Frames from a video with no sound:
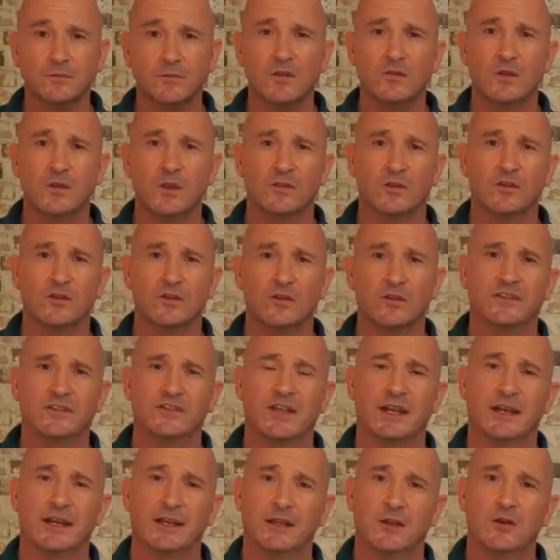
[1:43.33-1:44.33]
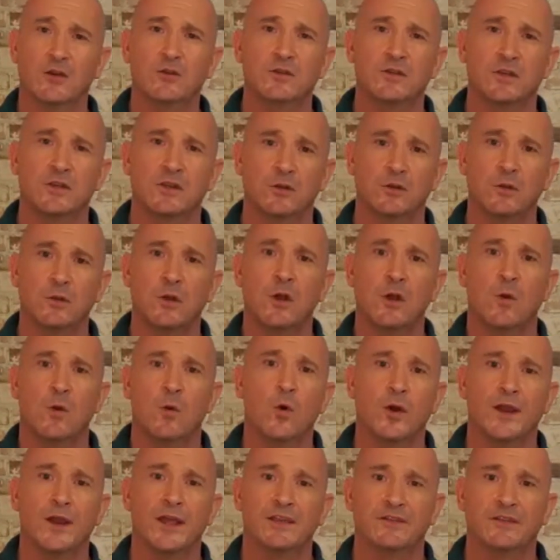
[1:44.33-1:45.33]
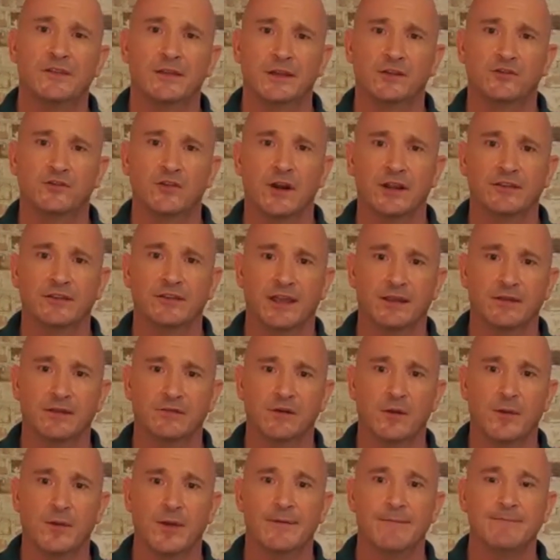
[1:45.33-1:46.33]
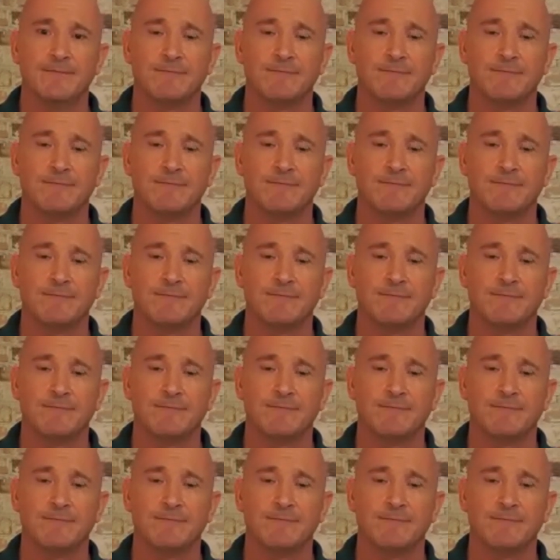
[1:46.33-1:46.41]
So it's understanding who's who, what it is that they're trying to take from it.